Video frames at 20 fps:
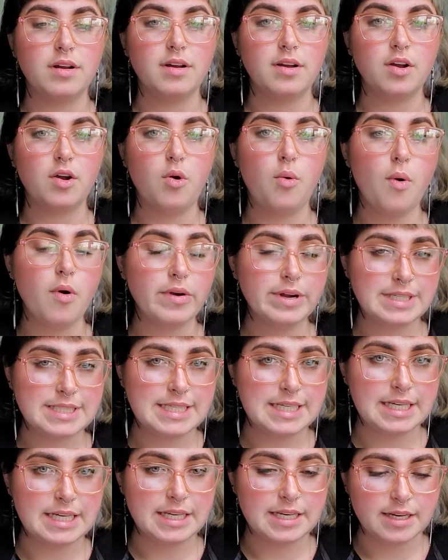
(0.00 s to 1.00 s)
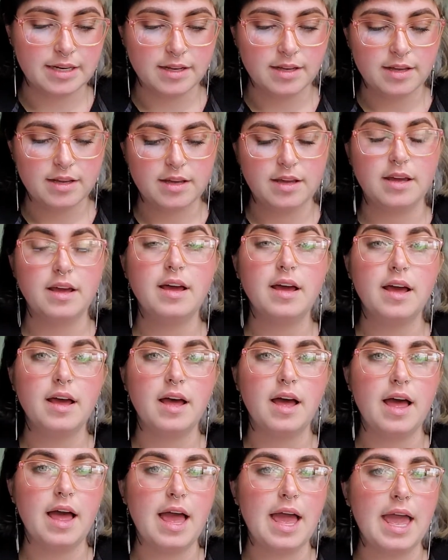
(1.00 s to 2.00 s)
quarantine
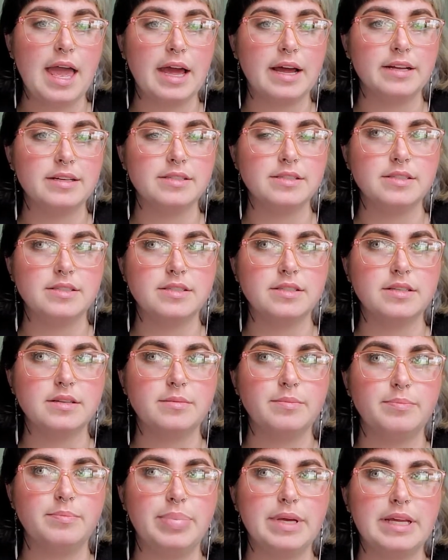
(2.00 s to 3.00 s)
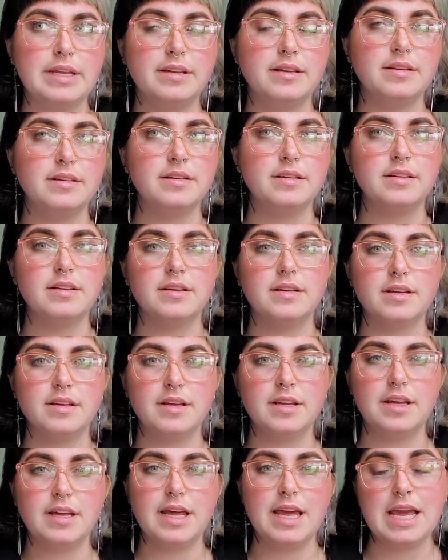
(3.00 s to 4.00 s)
and been
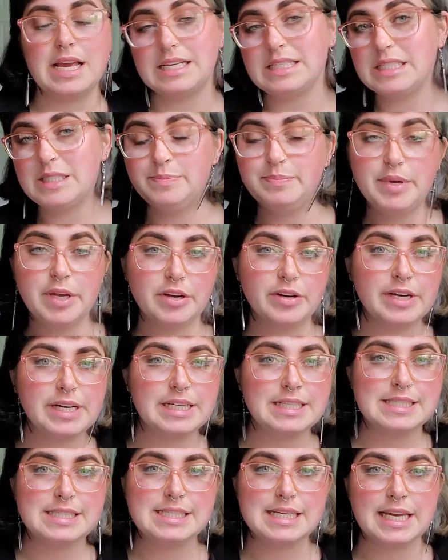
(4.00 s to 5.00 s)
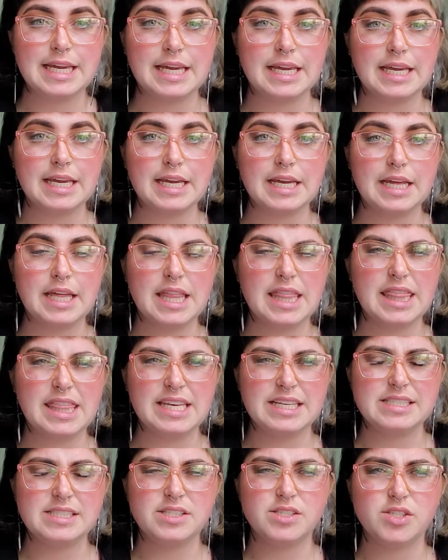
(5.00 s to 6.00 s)
experiencing
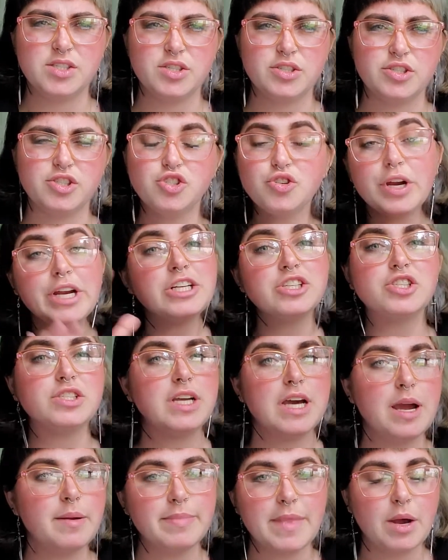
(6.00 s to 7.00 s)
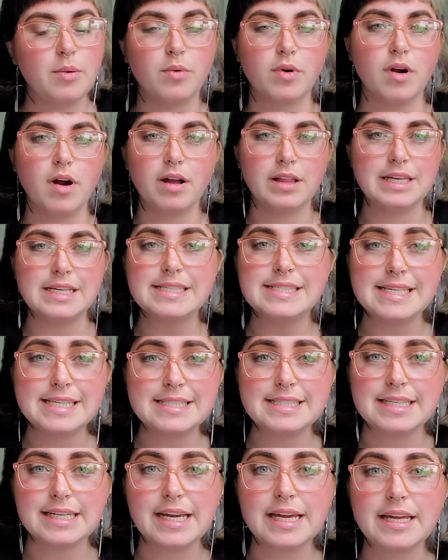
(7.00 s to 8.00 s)
this strange time that we're all
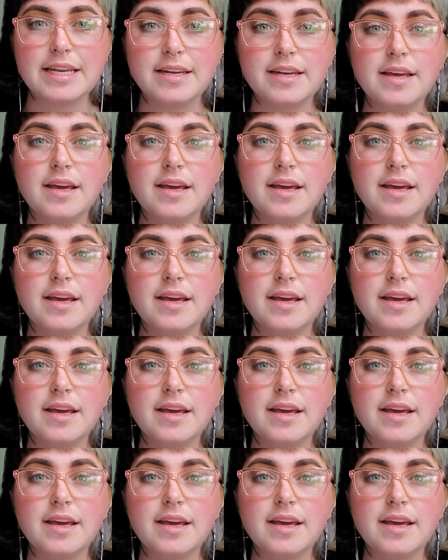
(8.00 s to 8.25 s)
existing in.